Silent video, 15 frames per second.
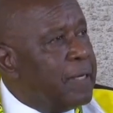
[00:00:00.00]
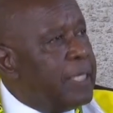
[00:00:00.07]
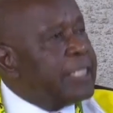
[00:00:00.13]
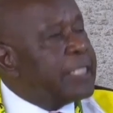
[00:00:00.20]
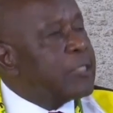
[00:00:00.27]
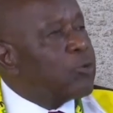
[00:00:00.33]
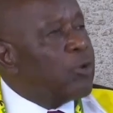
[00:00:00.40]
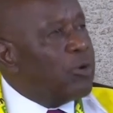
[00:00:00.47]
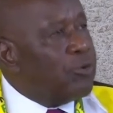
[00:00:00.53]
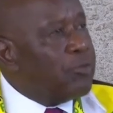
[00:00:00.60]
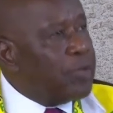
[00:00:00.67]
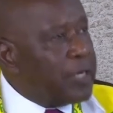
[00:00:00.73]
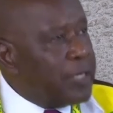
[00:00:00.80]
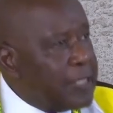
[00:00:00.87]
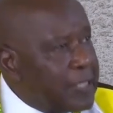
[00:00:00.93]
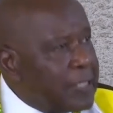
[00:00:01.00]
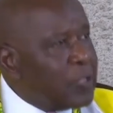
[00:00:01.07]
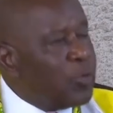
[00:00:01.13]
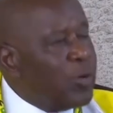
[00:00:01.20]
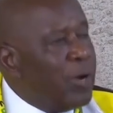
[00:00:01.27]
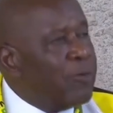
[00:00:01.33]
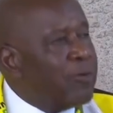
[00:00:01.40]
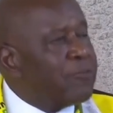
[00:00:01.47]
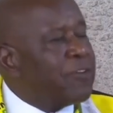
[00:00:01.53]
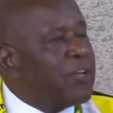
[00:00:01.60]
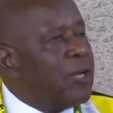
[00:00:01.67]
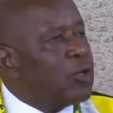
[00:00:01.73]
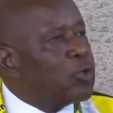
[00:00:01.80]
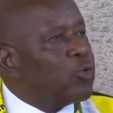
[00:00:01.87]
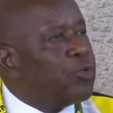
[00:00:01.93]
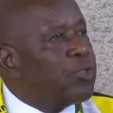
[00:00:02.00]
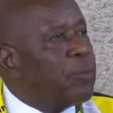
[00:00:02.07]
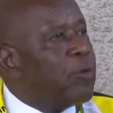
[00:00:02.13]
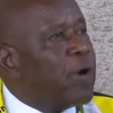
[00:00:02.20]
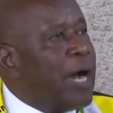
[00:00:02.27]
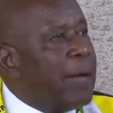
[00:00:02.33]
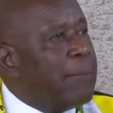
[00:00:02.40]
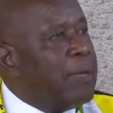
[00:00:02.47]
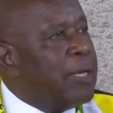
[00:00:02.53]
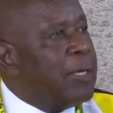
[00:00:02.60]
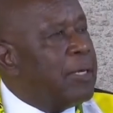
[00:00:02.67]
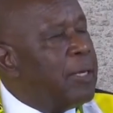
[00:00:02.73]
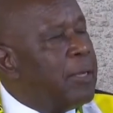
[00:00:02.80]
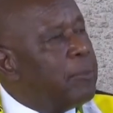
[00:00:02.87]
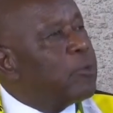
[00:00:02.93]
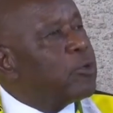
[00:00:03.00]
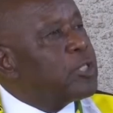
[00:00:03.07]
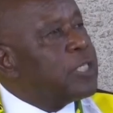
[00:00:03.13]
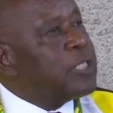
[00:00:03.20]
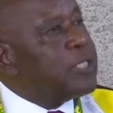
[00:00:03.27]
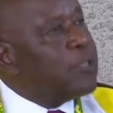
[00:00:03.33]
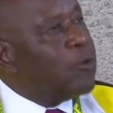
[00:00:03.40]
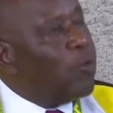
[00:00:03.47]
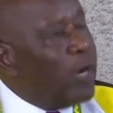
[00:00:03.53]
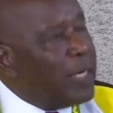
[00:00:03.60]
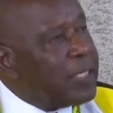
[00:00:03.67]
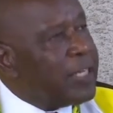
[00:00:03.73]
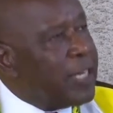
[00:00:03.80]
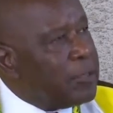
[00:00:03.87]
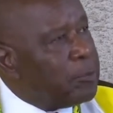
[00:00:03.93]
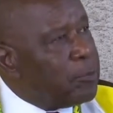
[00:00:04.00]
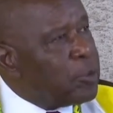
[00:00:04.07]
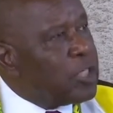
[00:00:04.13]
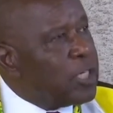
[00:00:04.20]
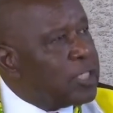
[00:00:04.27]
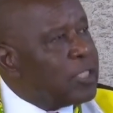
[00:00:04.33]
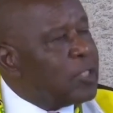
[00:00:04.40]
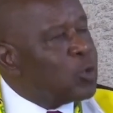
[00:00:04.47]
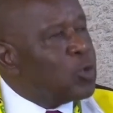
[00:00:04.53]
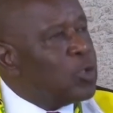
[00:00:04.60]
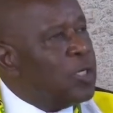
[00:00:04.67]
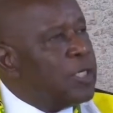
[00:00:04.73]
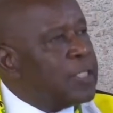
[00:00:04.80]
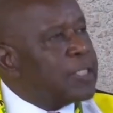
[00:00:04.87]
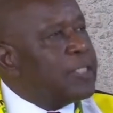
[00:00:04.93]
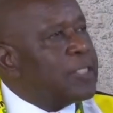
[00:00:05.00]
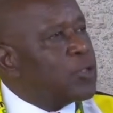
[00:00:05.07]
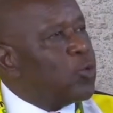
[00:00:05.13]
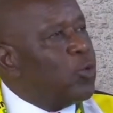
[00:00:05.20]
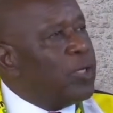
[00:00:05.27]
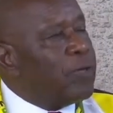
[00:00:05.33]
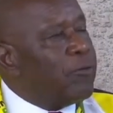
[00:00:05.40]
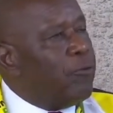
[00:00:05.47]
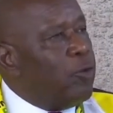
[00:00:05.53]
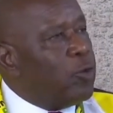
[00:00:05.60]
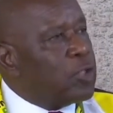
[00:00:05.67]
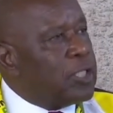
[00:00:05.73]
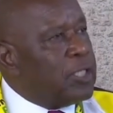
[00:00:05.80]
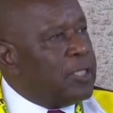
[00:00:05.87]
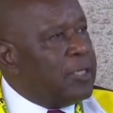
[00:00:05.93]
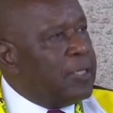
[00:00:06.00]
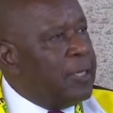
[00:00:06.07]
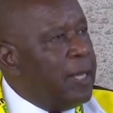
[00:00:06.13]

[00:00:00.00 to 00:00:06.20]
It is one of the reasons why we fell out with Mugabe, because he didn't want that project since 2014.